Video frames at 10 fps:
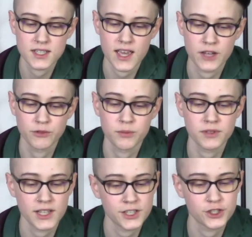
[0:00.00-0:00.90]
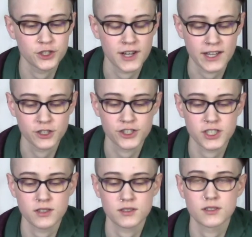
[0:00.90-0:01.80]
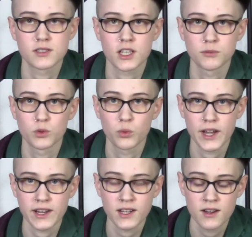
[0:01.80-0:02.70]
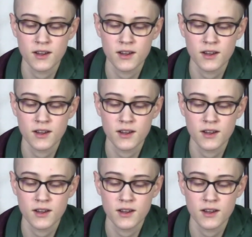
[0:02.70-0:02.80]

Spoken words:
and replenish your energy in a sustainable way,